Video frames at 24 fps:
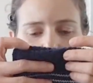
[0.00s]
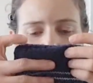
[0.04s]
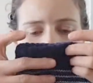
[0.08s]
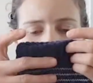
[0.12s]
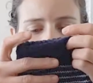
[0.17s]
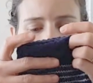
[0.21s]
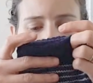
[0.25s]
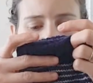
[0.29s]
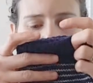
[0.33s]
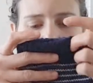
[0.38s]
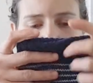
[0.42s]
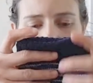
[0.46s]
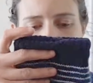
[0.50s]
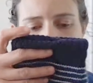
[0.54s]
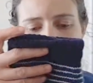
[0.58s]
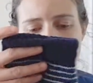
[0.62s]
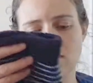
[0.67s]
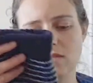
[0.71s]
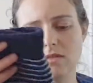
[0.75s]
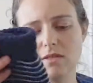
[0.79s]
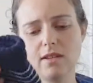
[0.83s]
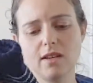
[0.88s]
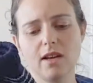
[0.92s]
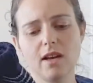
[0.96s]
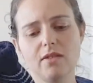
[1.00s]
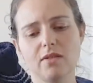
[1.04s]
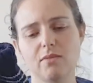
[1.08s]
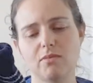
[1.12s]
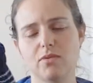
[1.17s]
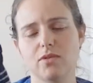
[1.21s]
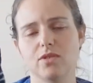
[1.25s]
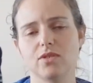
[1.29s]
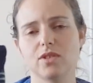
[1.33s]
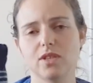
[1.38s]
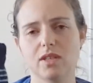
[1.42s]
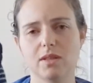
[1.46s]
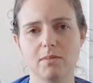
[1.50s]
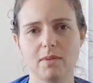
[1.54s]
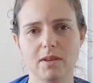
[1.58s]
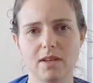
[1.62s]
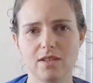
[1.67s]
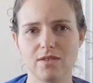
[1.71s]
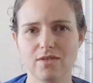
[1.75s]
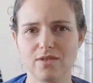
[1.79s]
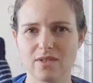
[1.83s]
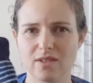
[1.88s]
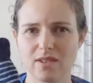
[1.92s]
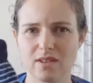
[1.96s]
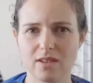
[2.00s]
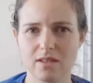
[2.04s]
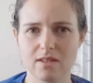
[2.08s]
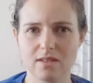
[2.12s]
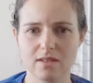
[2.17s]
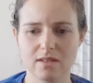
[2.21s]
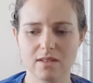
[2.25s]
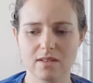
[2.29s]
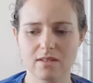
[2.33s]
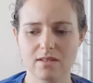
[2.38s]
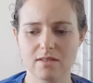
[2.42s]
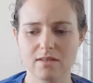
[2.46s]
episode. I don't think I have a project page for these, and